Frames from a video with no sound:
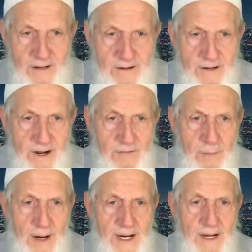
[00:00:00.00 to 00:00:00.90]
to
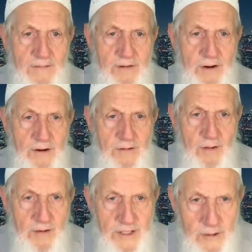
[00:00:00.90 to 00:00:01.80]
everybody. If you're
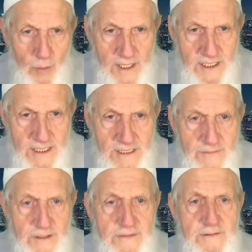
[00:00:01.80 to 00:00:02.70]
just watching this for
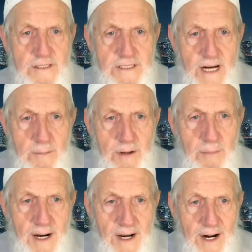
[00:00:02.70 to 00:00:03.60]
the first time, you
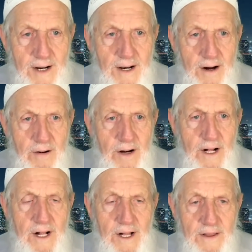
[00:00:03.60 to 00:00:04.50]
might not know
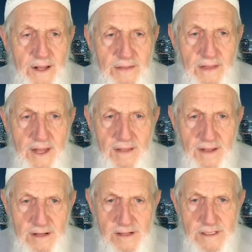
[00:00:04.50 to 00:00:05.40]
that
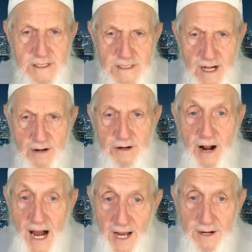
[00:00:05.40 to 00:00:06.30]
this is Dr.
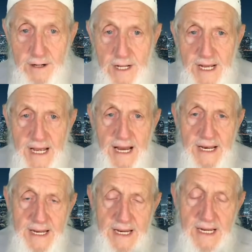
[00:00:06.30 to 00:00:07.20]
Adil, and
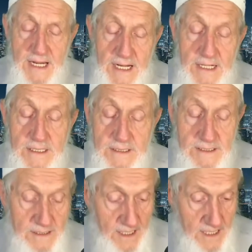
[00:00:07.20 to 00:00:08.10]
he is
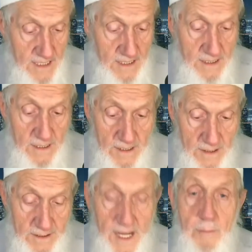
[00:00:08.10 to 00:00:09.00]
in
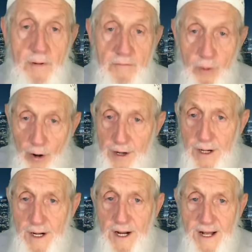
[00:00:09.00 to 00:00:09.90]
Tampa, Florida,
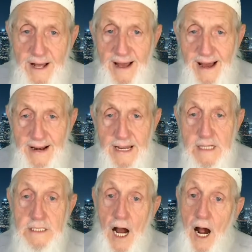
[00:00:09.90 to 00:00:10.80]
and he's
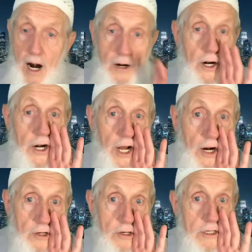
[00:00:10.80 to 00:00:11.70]
a heart
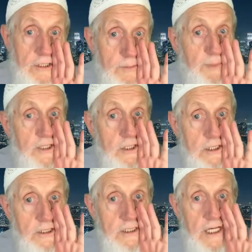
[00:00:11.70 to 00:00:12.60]
doctor, a
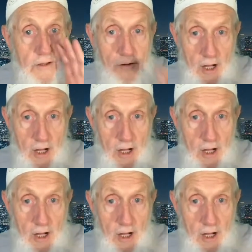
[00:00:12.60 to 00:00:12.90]
specialist in,